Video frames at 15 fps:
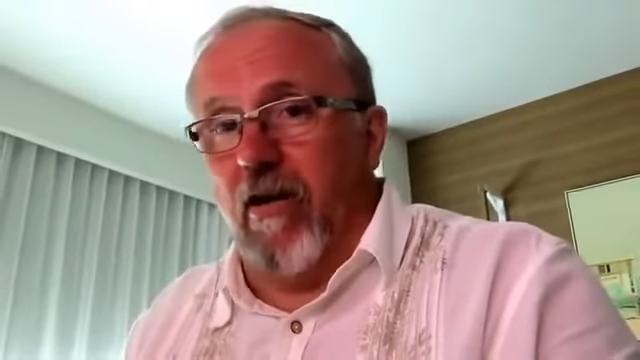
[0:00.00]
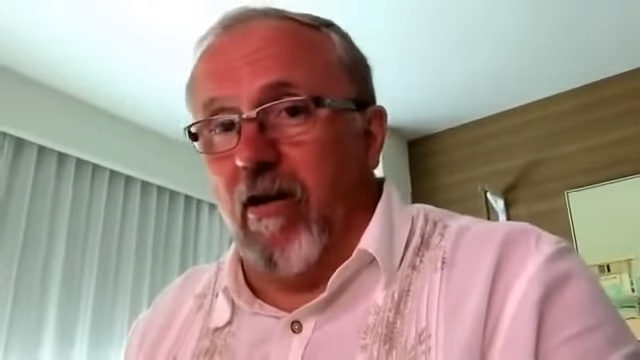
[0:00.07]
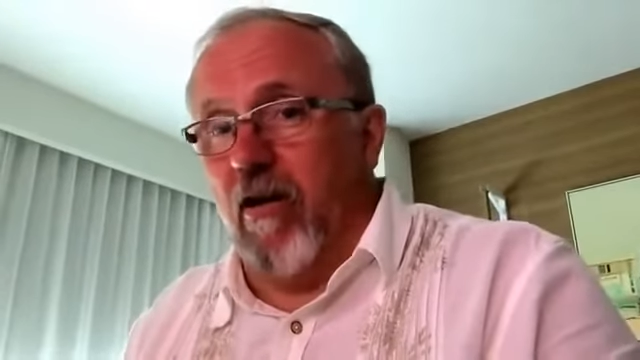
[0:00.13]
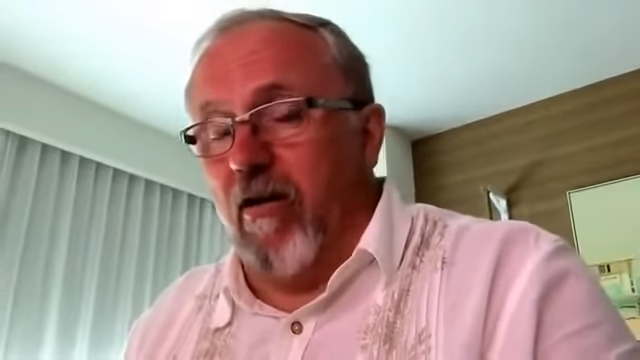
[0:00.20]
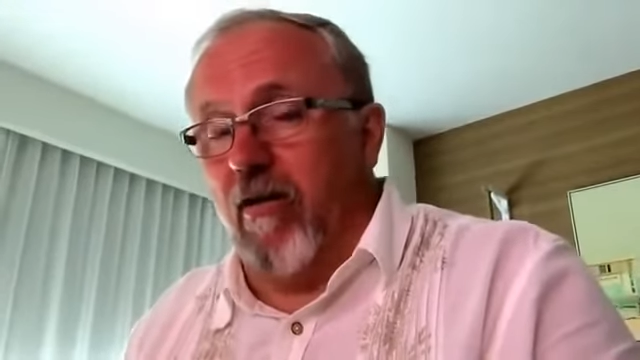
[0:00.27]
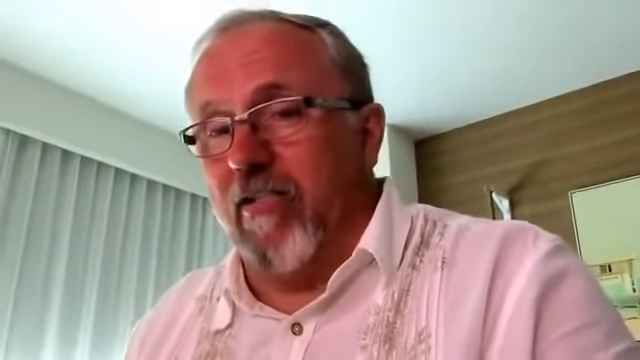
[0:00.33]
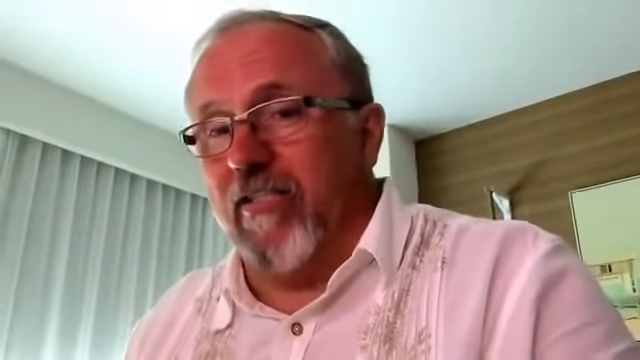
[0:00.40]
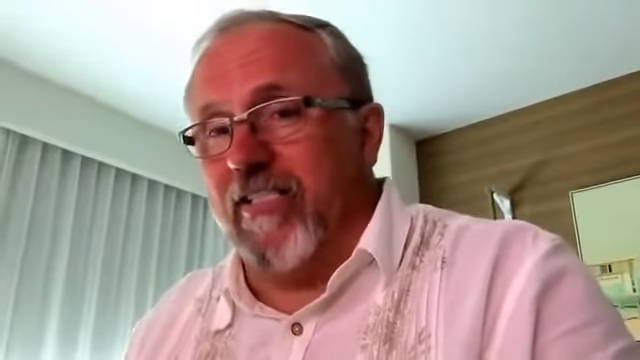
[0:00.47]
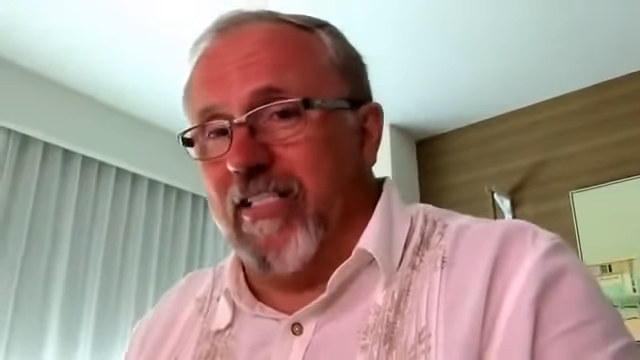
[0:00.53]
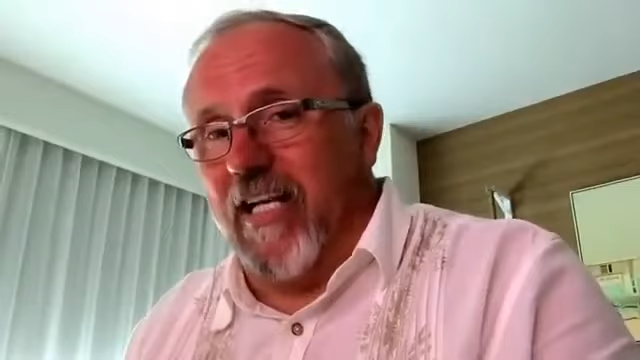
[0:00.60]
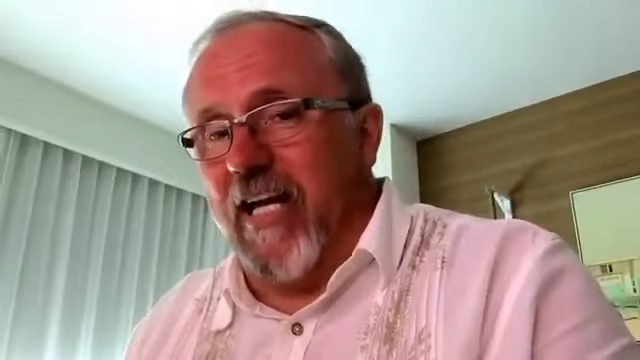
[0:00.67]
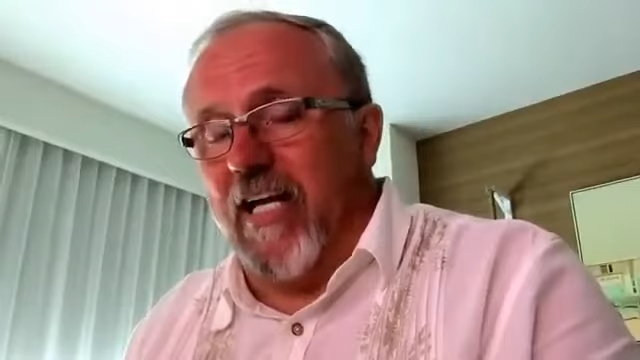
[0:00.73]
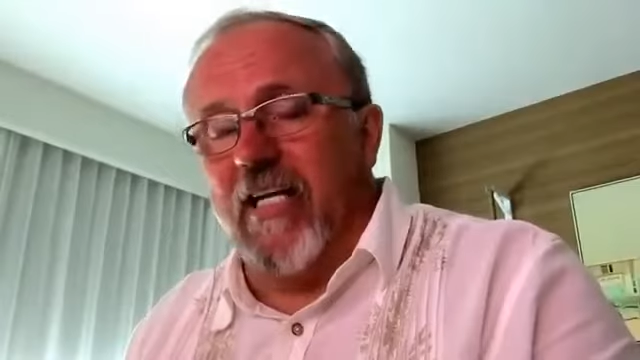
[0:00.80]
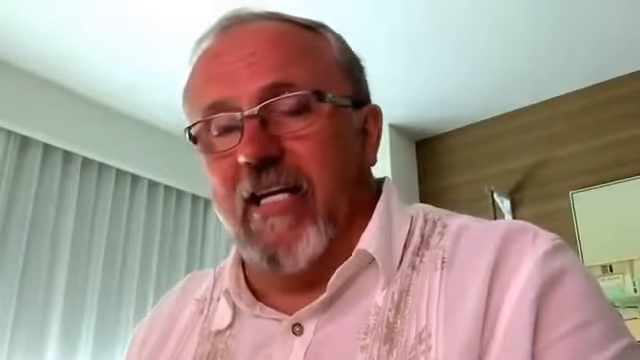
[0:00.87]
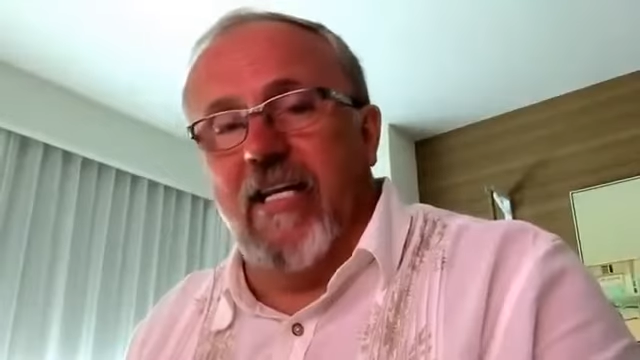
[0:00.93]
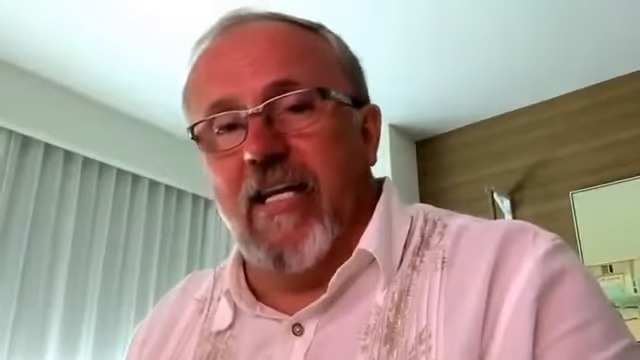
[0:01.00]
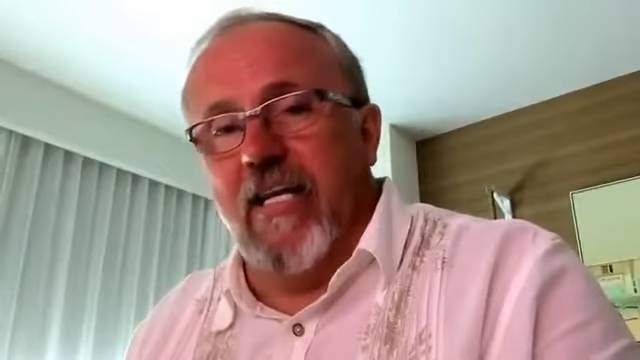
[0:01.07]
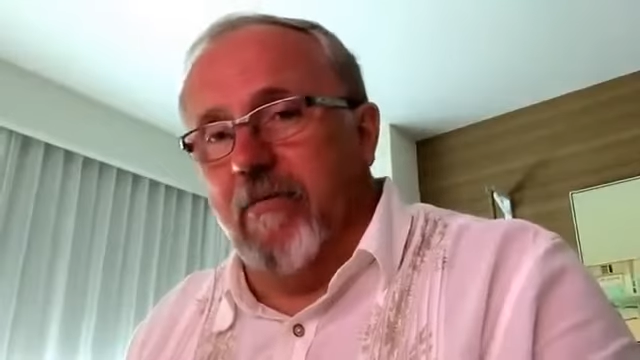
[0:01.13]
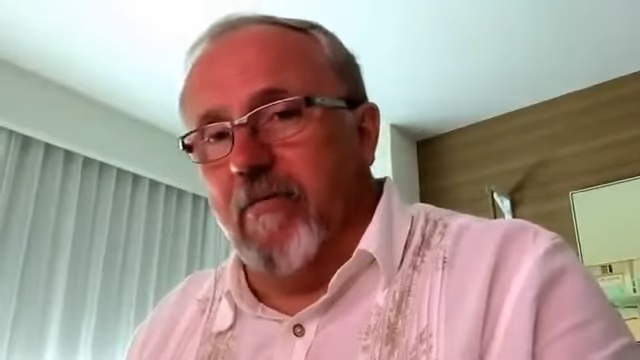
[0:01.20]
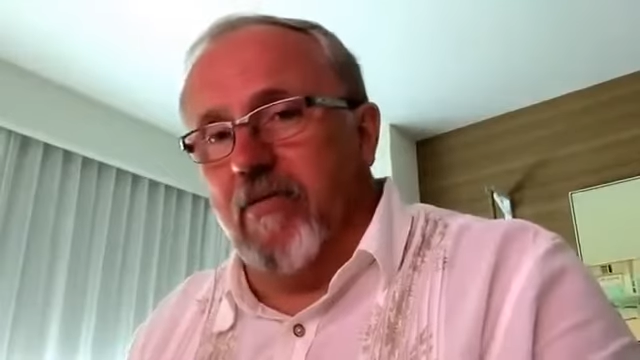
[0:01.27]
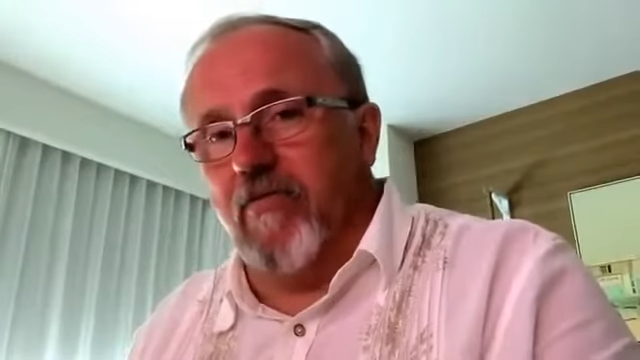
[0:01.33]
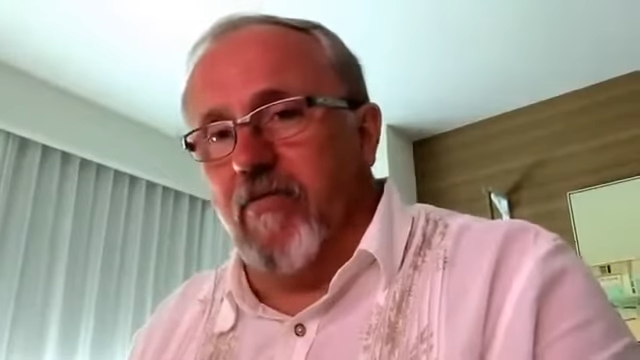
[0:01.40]
our side of the
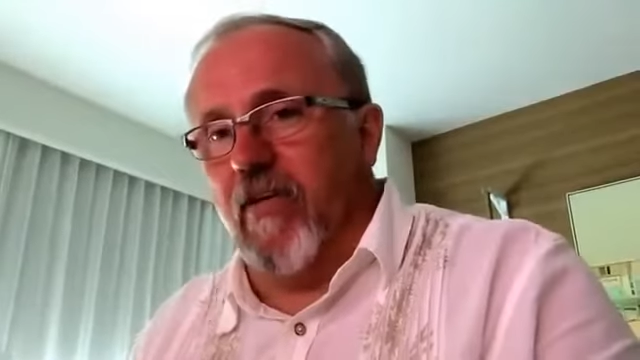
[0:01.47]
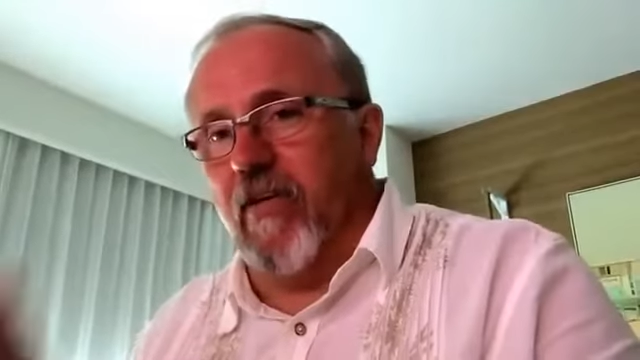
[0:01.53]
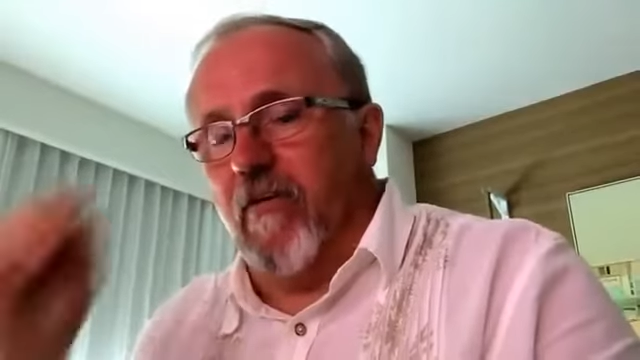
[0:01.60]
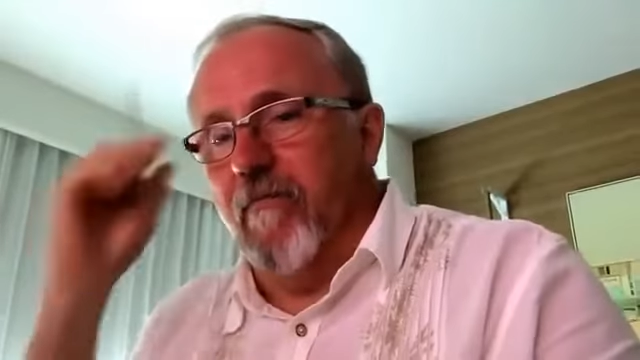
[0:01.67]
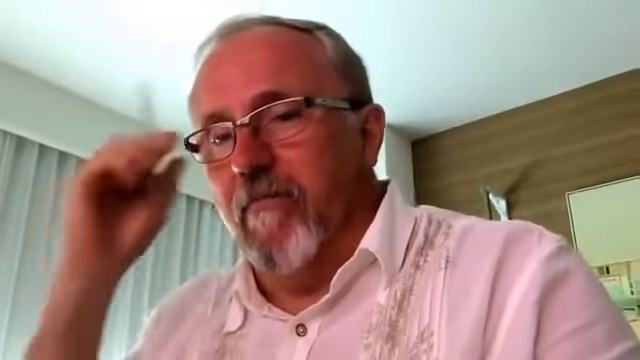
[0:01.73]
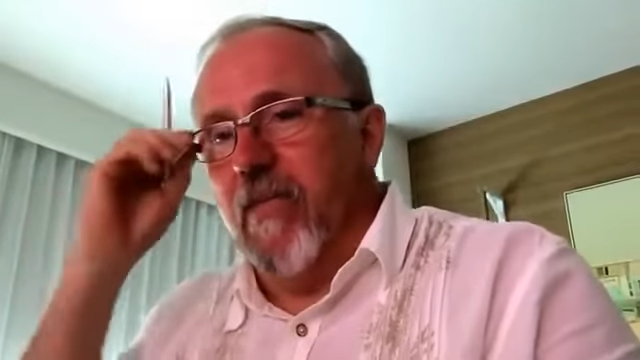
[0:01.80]
hemisphere.